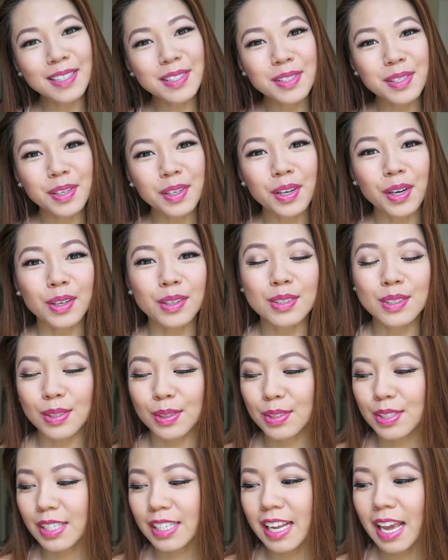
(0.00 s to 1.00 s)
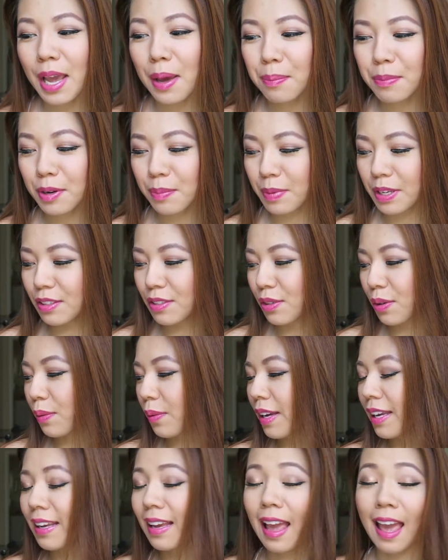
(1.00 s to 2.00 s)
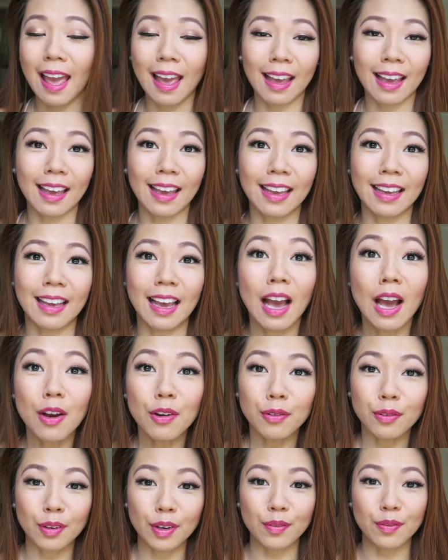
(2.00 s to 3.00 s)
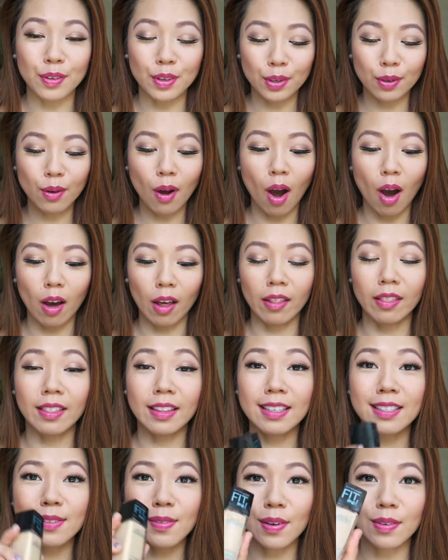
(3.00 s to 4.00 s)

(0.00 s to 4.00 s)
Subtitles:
it's Nicole. So today I'm going to be doing a review on this